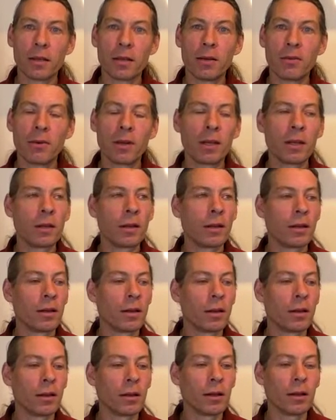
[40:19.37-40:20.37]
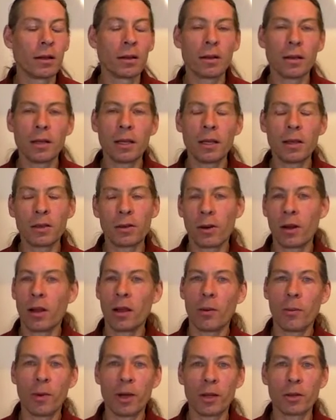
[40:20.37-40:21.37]
Even the ether
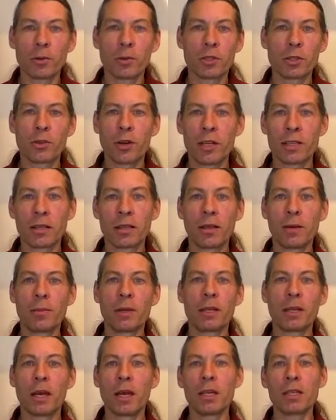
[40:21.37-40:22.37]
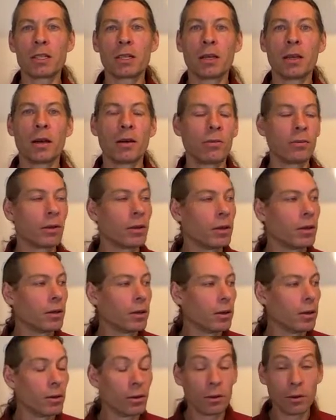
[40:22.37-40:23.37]
element, which creates a limitation of,
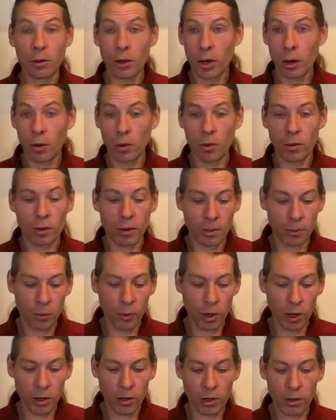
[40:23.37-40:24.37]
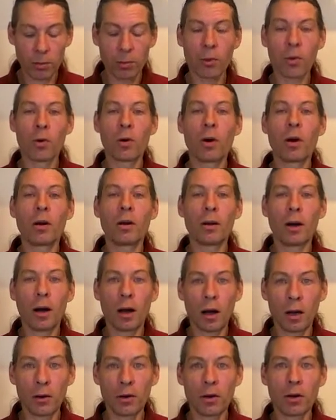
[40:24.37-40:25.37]
you know, the, where you're born
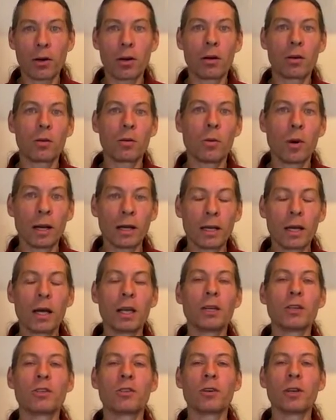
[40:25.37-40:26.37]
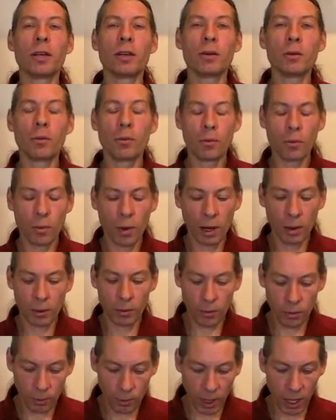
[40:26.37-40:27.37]
on earth, what country,
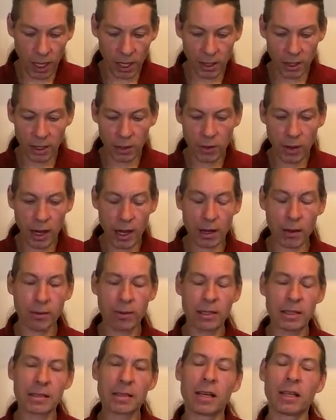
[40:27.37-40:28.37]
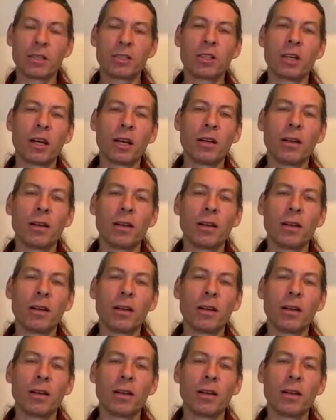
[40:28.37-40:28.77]
what body you have, etc.